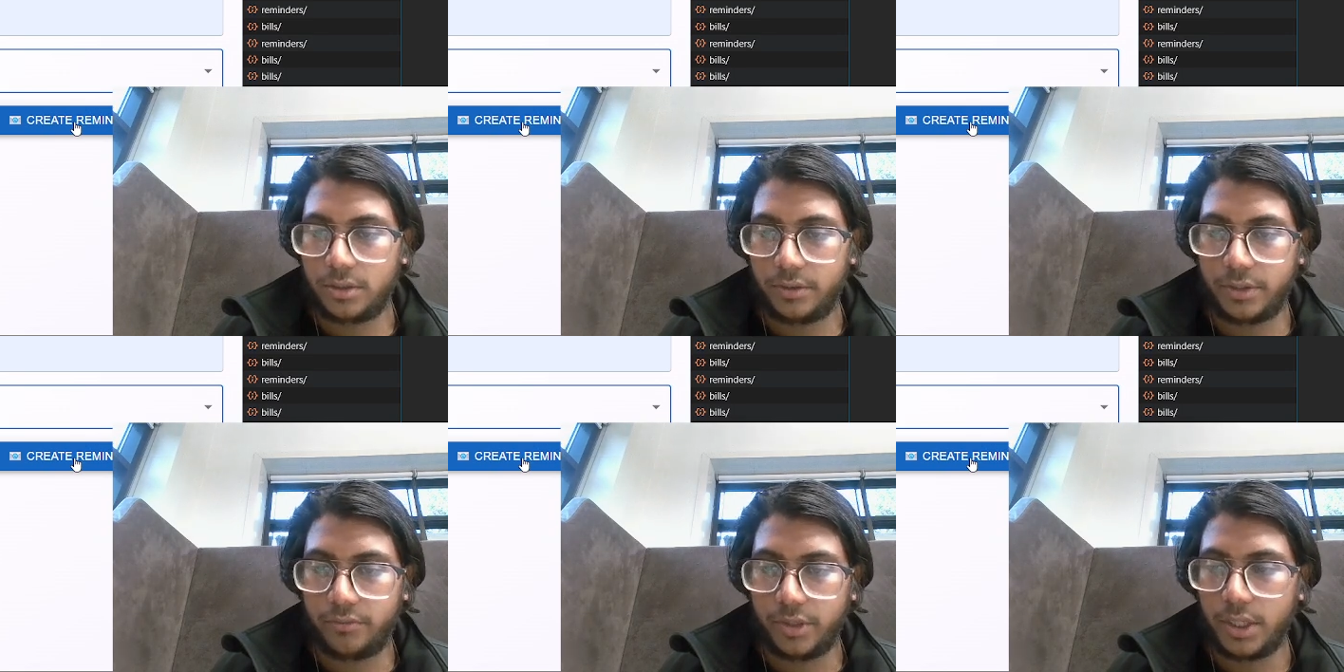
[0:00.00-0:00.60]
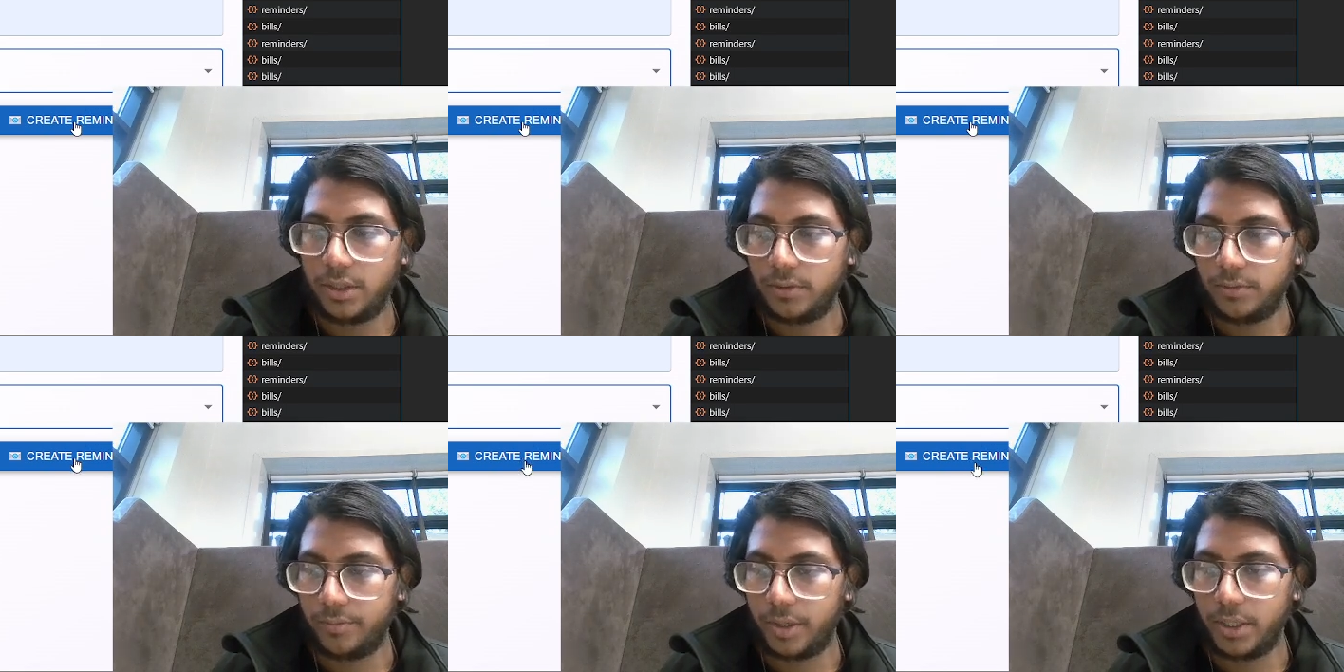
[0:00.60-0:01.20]
create
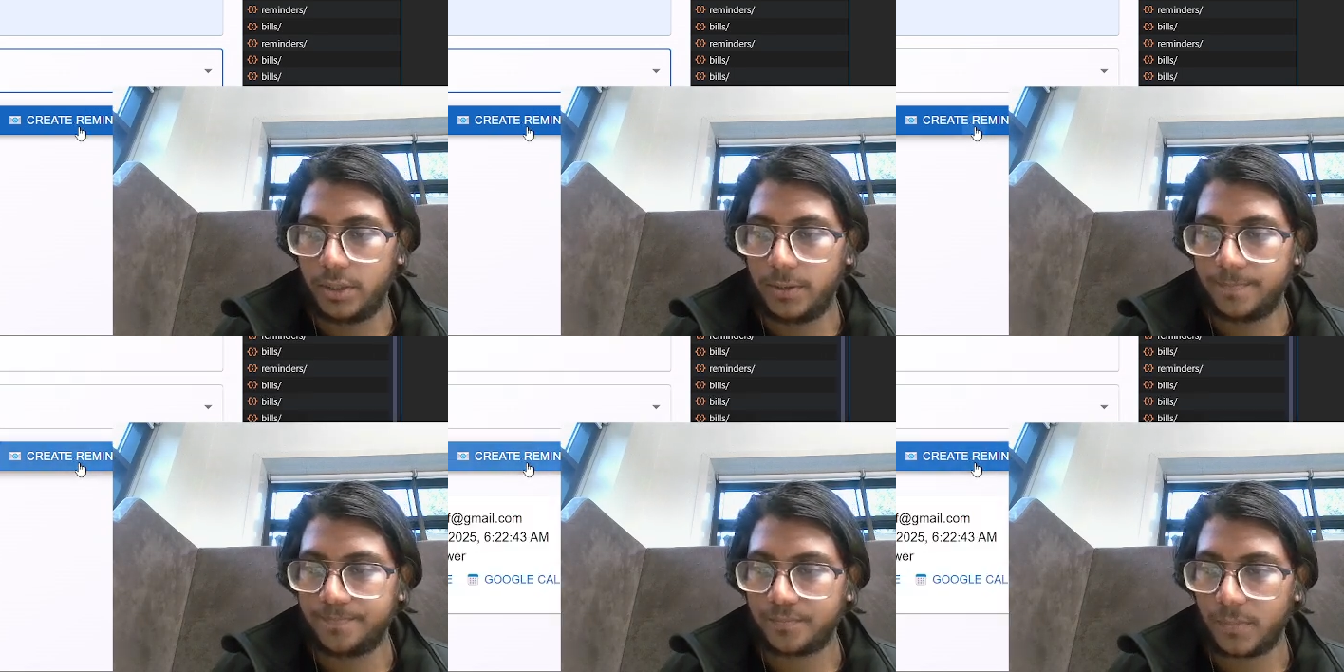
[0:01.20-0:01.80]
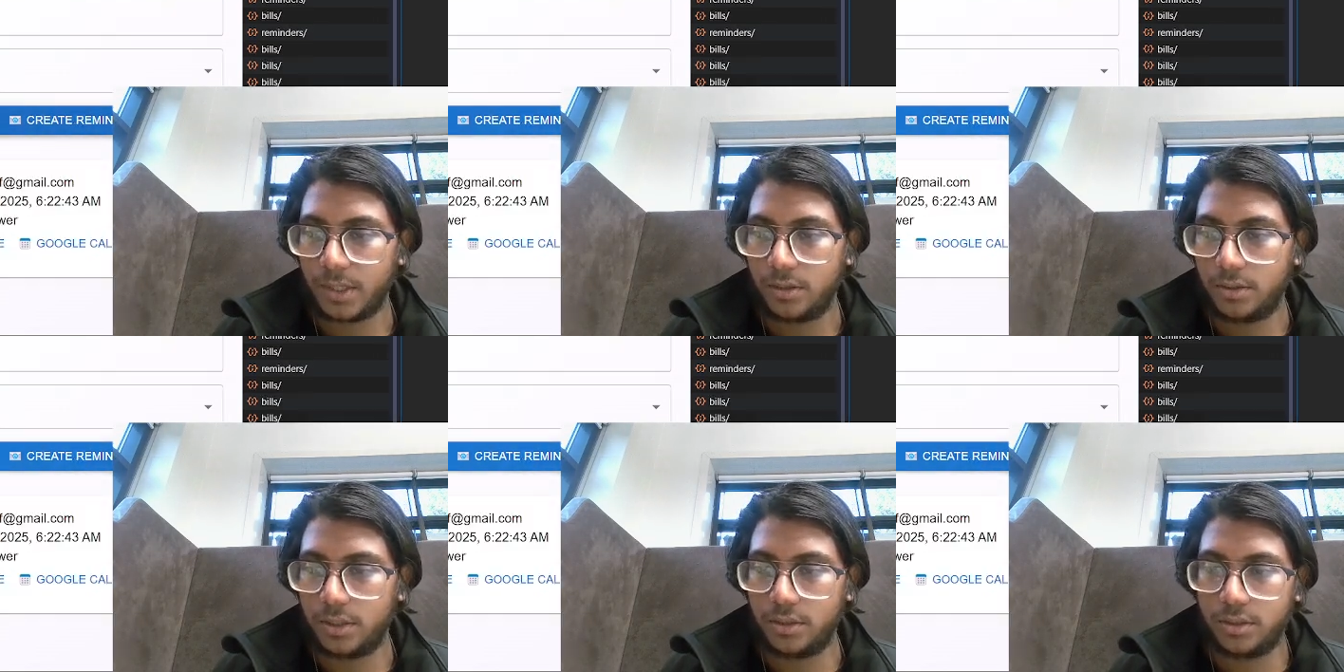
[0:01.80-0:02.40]
reminder,
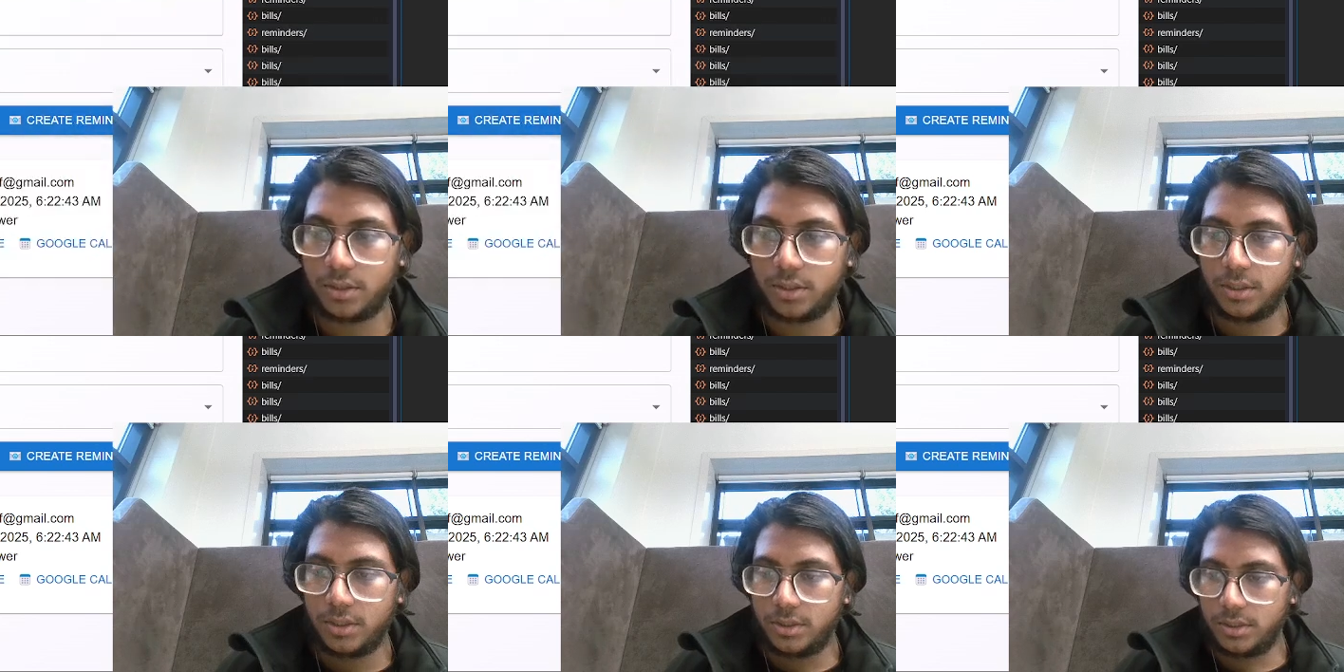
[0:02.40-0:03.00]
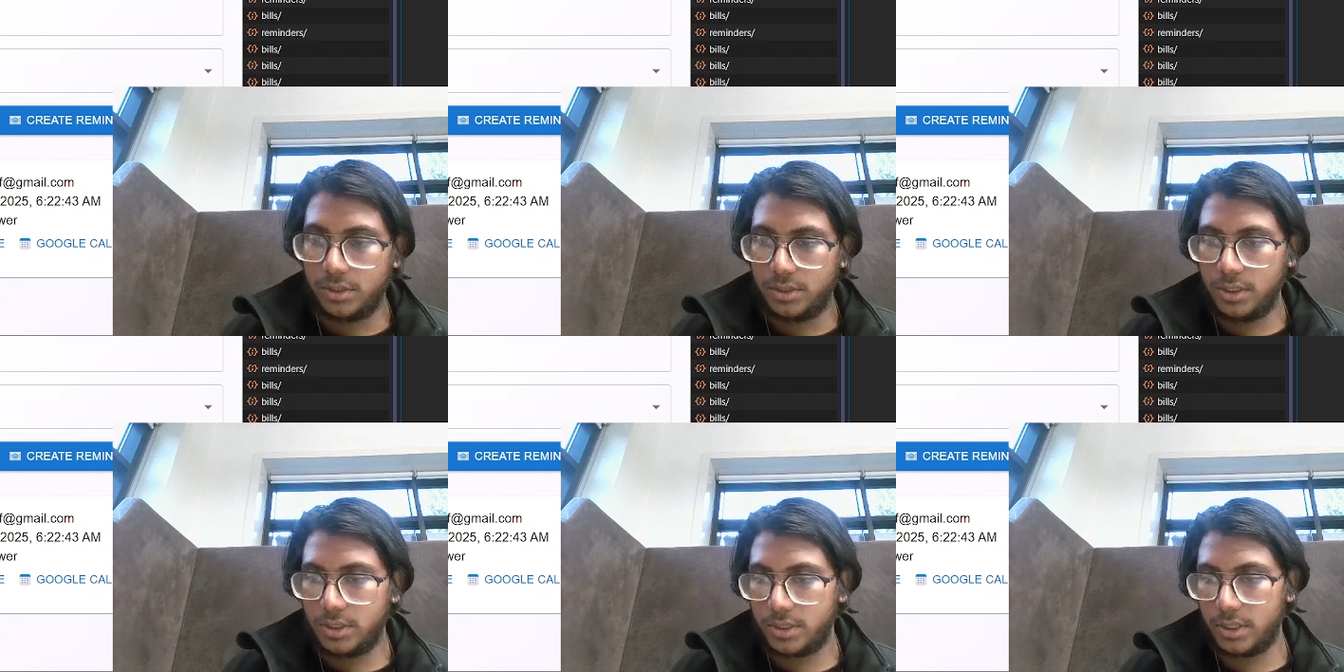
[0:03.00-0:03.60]
done.
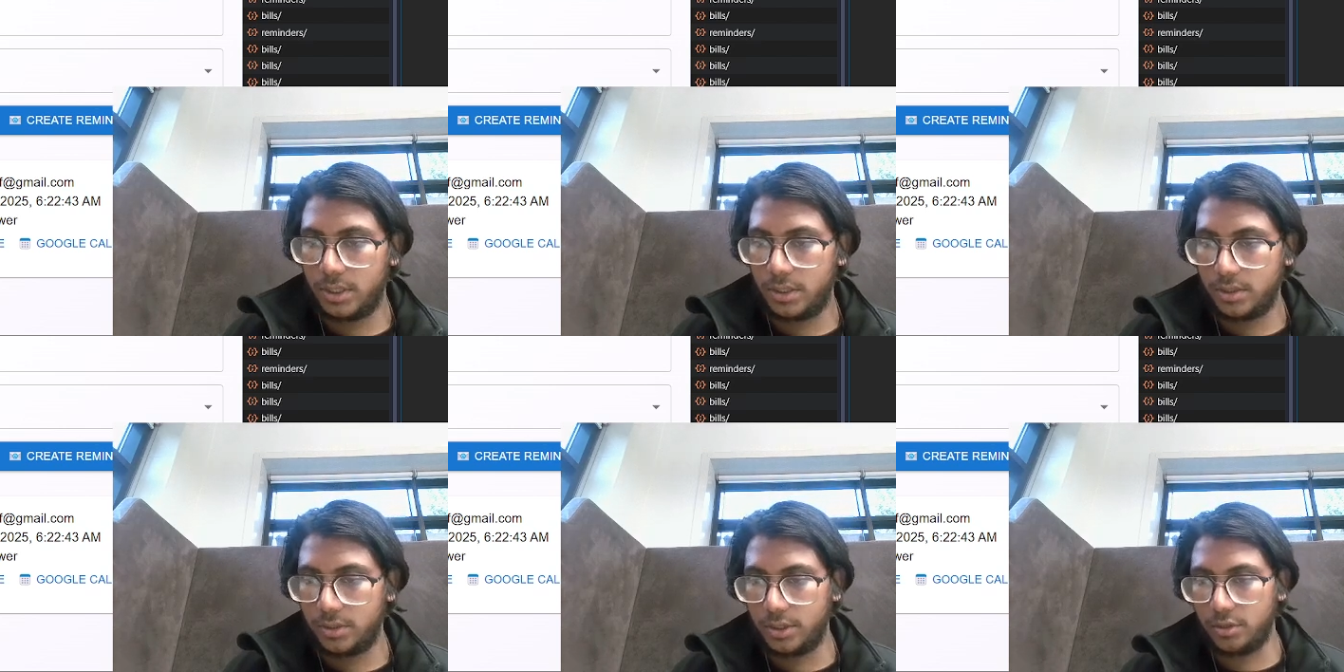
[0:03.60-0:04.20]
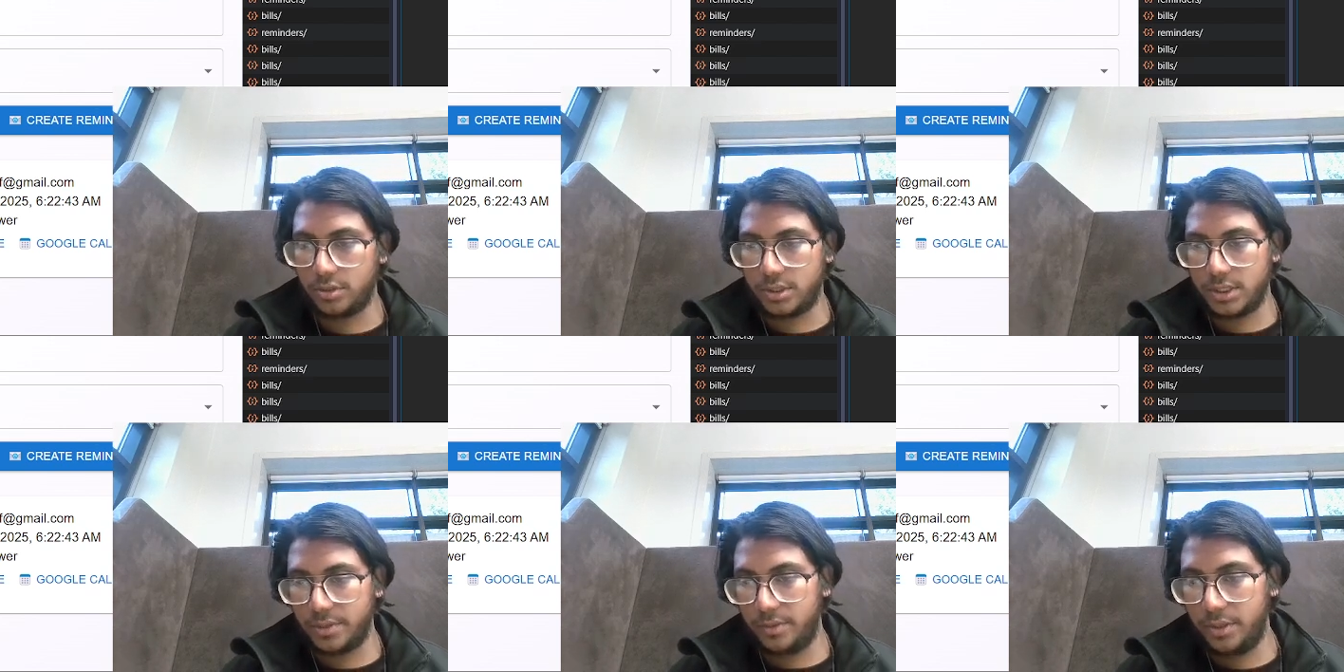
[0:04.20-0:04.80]
See, send. So it also
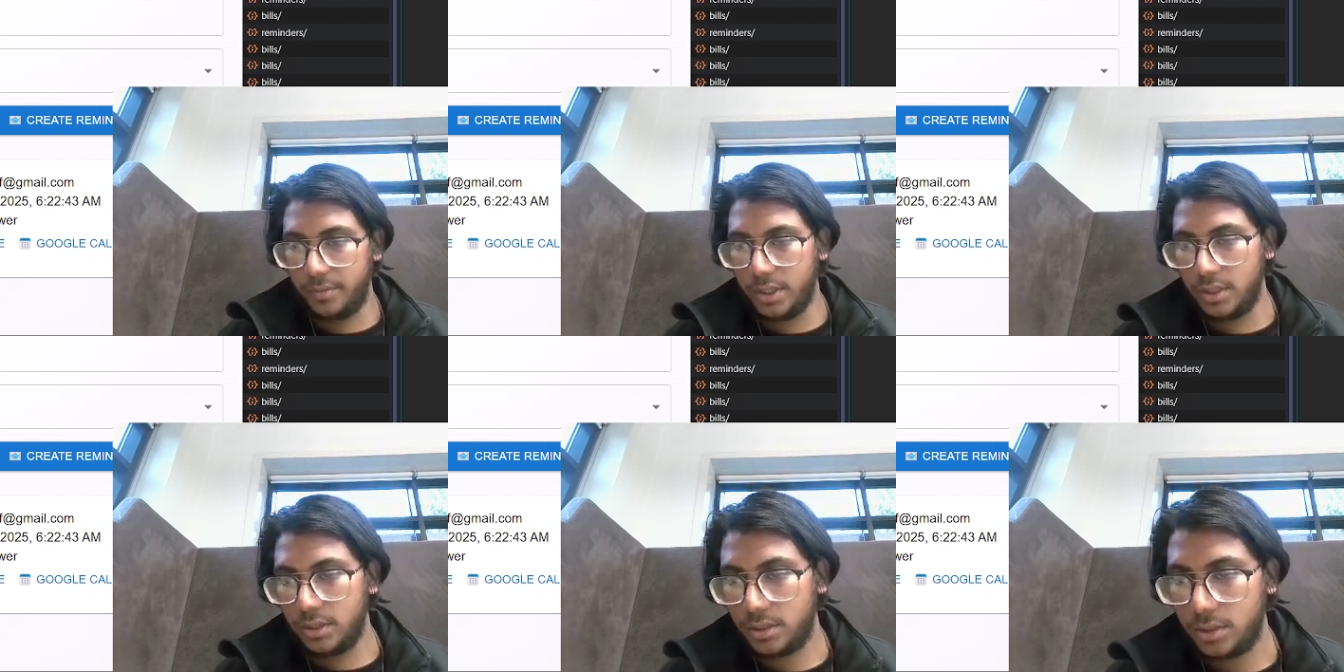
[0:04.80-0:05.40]
sends an email